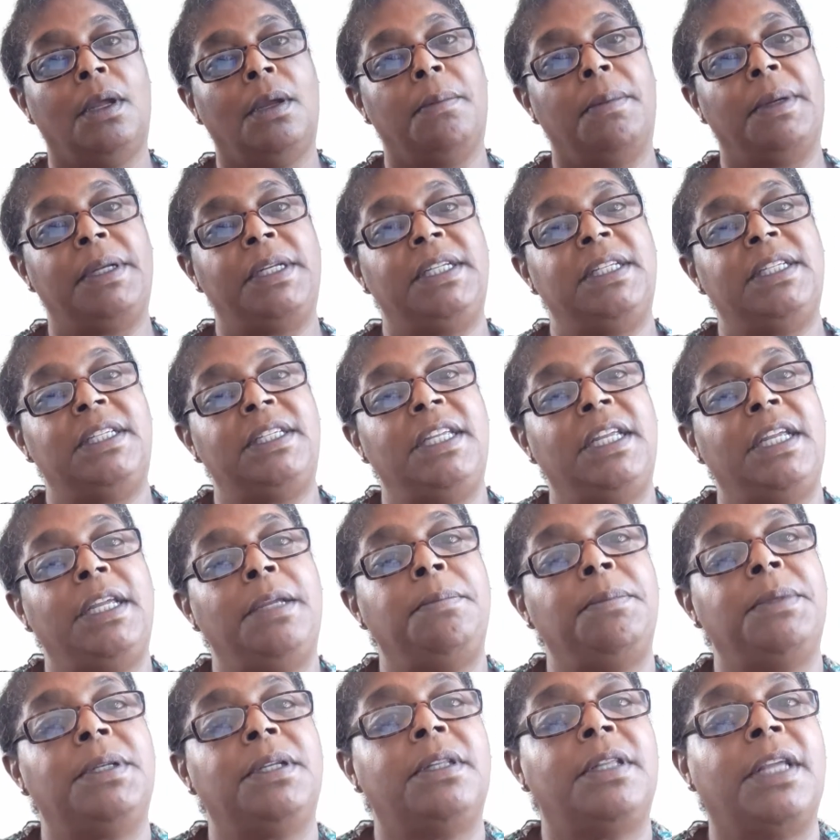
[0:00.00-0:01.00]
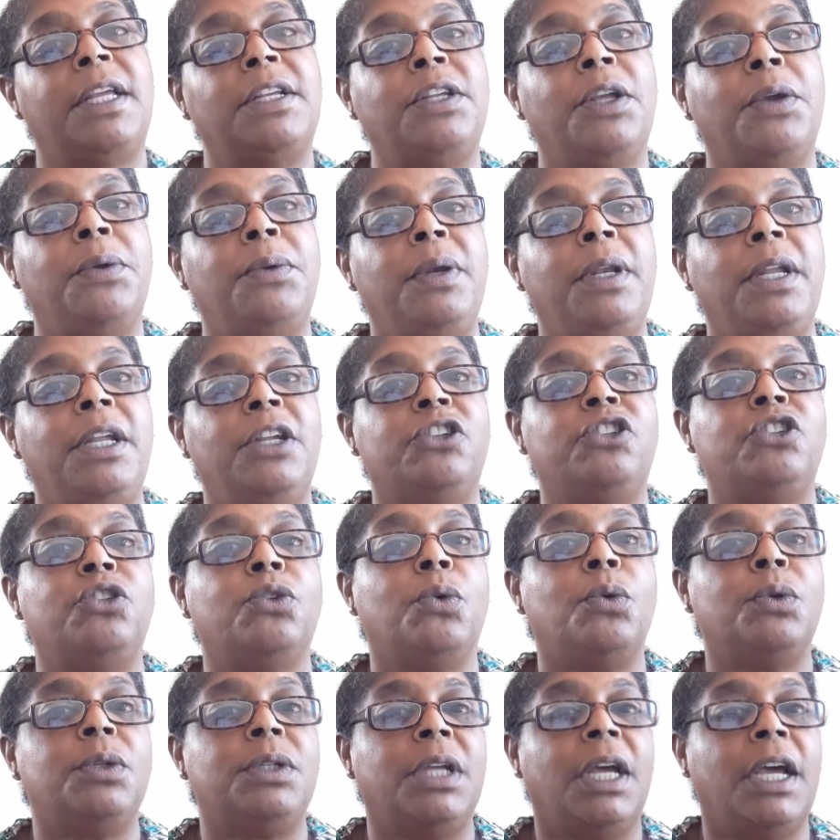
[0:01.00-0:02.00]
But it seemed that only a
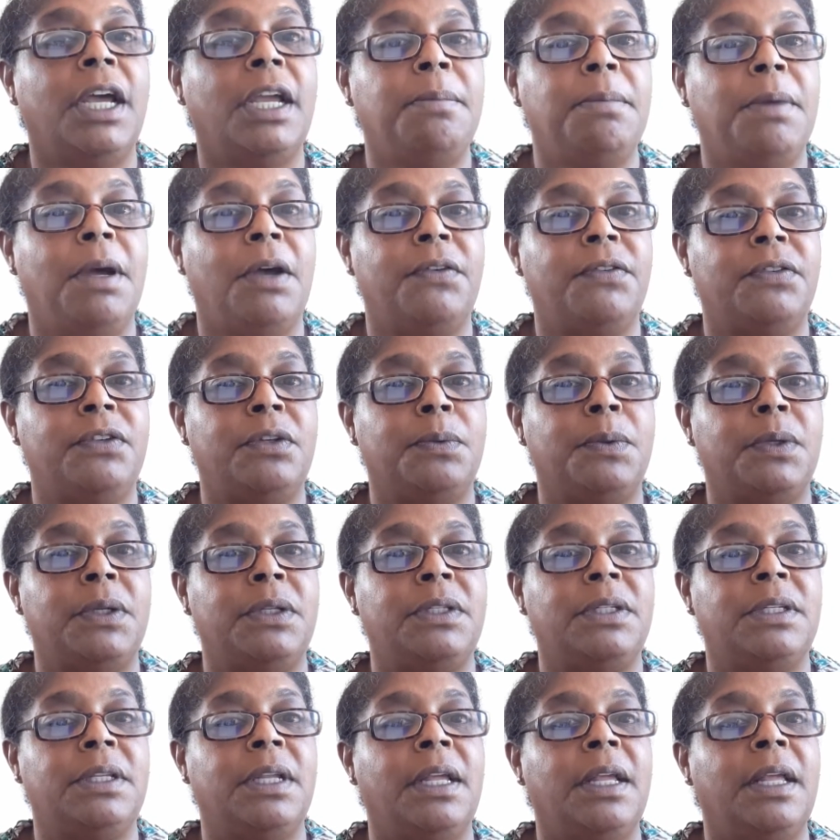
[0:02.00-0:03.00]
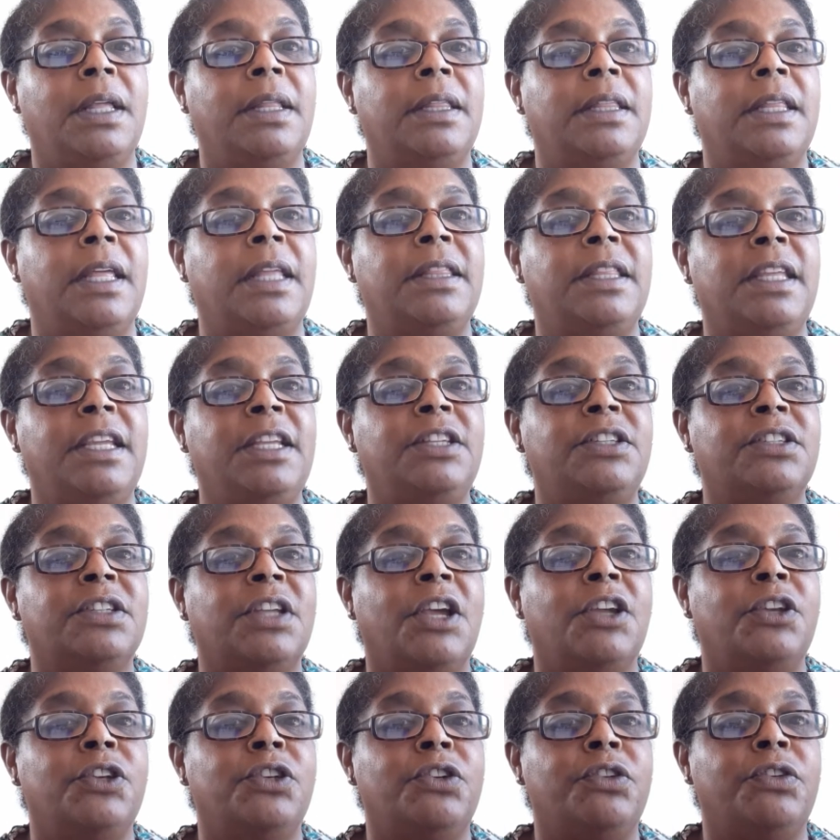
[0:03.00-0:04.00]
short time afterwards that these
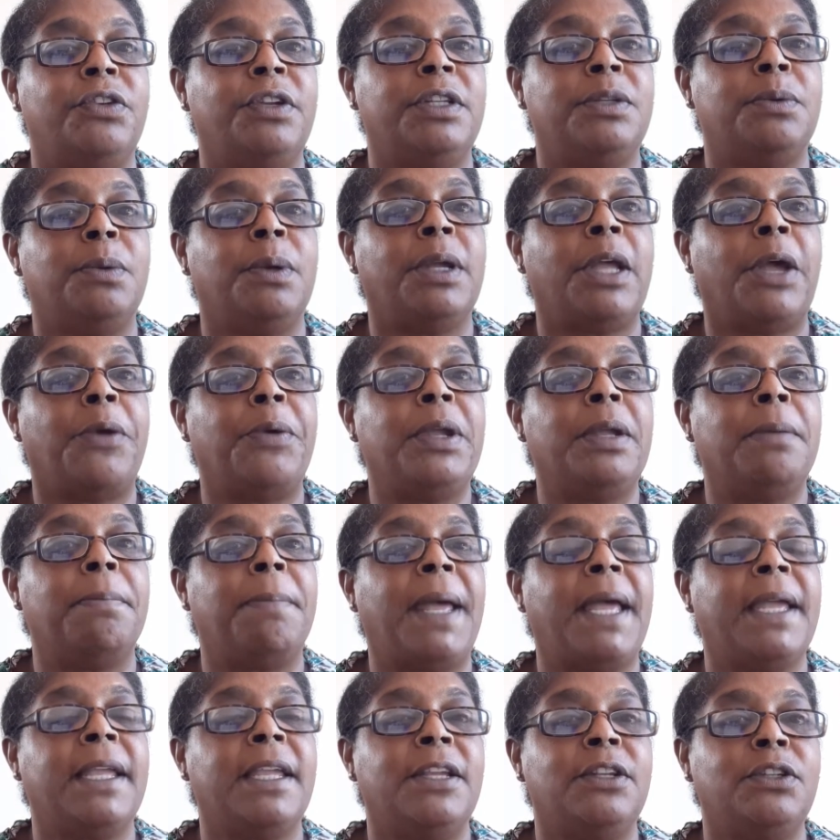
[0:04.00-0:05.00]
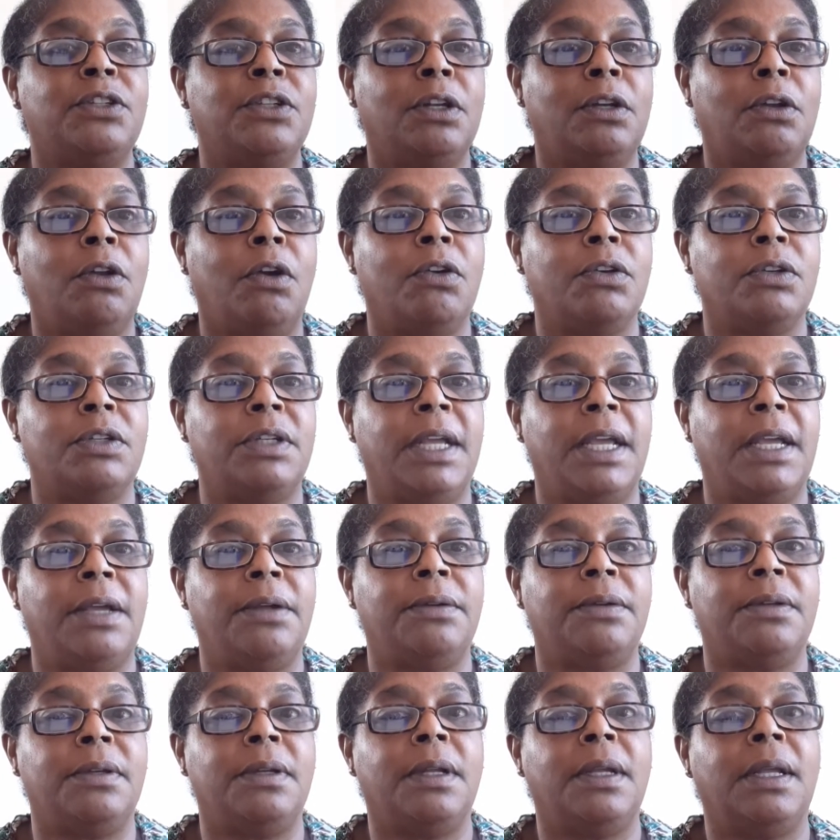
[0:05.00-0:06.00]
countries were going back into
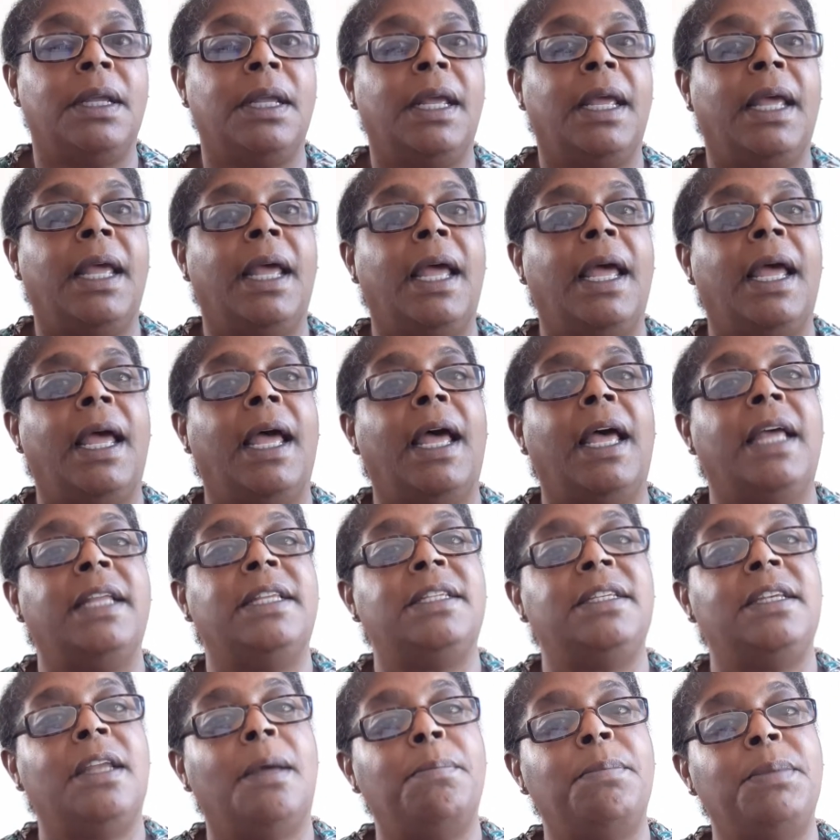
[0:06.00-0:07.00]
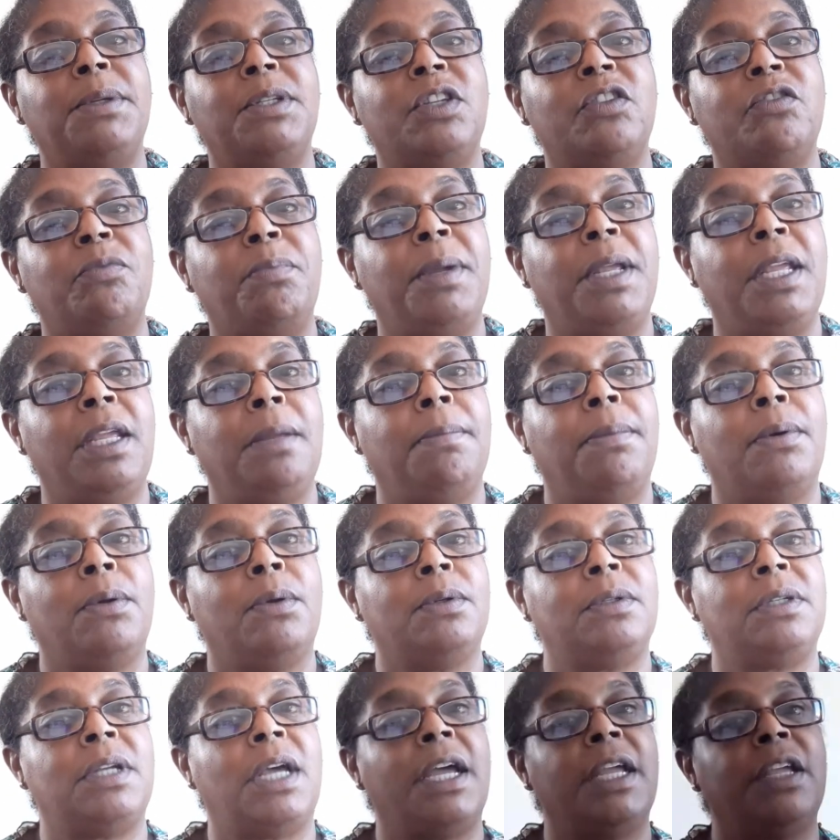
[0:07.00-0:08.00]
lockdown, as numbers of
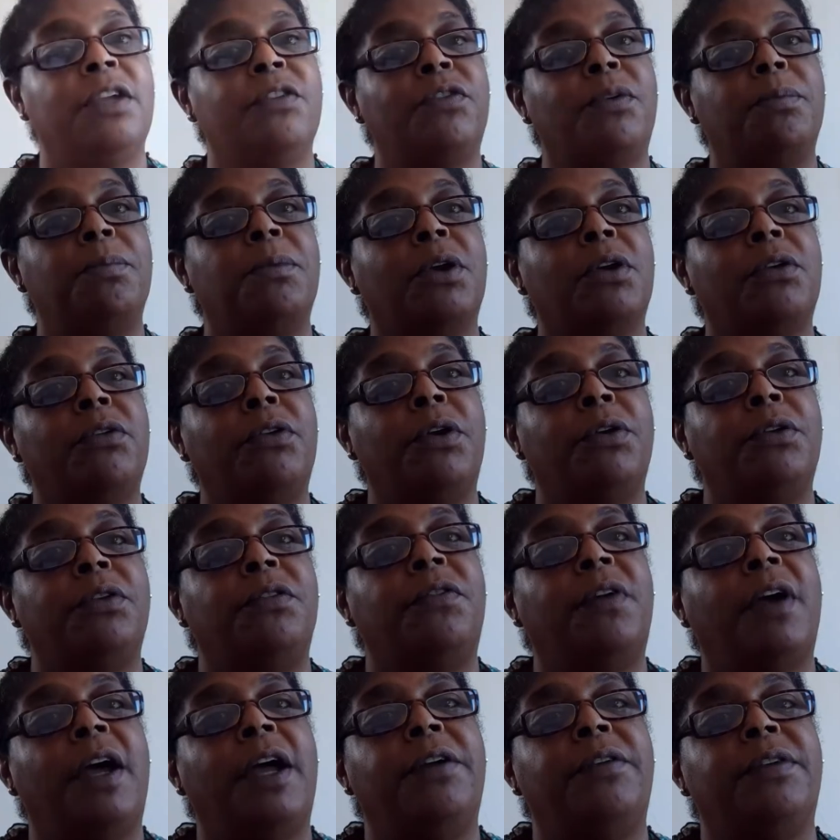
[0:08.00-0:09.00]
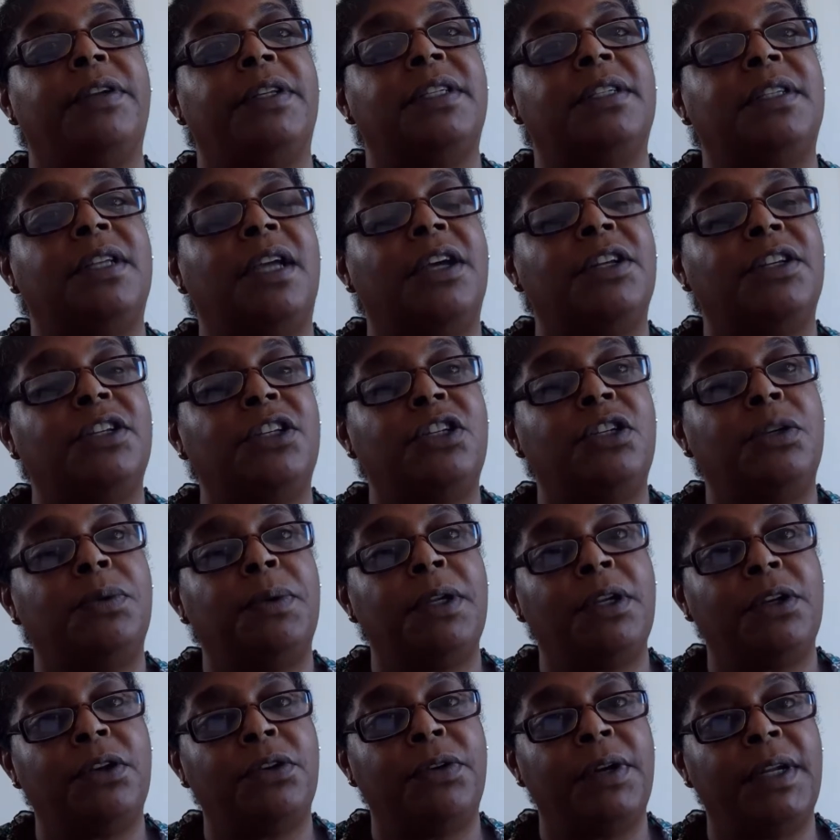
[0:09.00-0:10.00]
people dying from the coronavirus started to
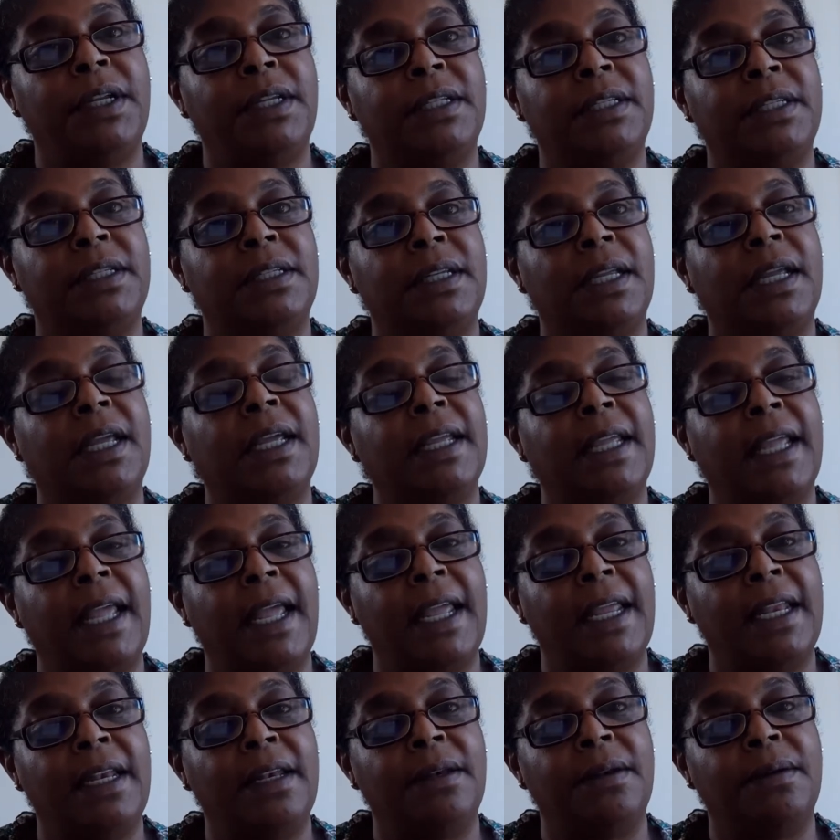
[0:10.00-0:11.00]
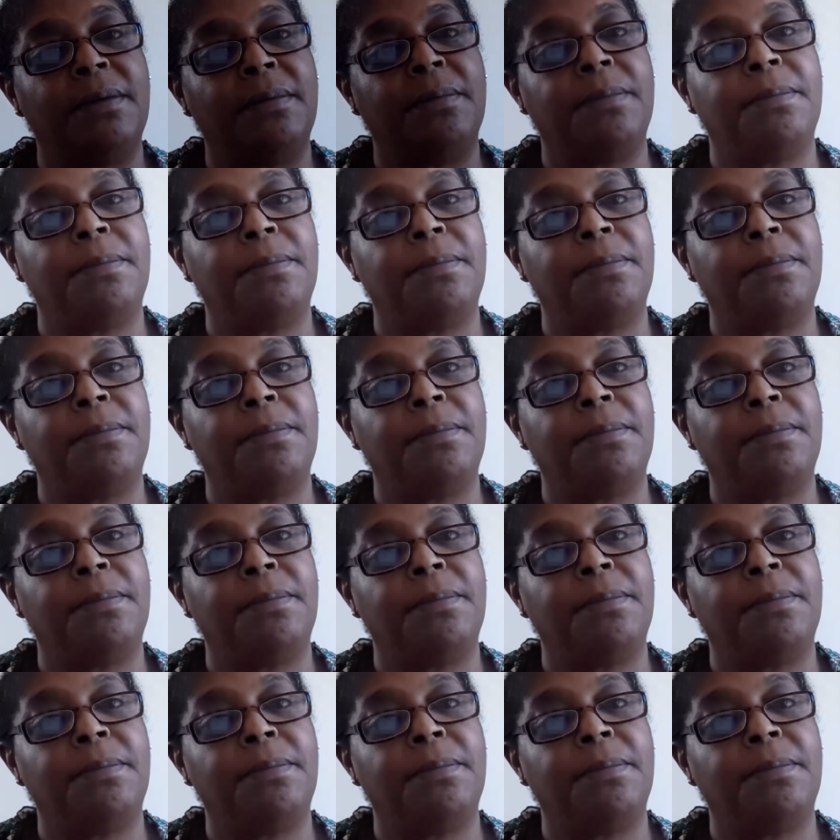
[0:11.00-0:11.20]
increase again.